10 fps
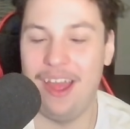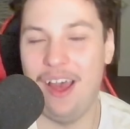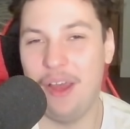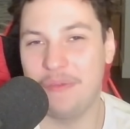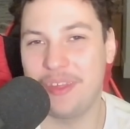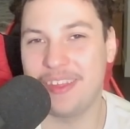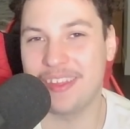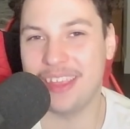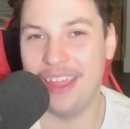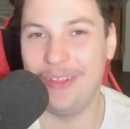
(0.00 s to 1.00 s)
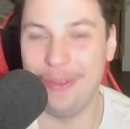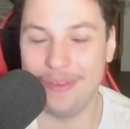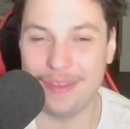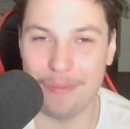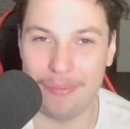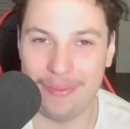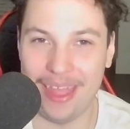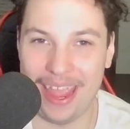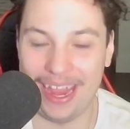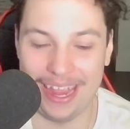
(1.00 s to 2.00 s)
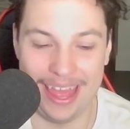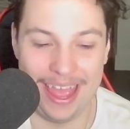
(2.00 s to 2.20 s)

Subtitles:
of skill to play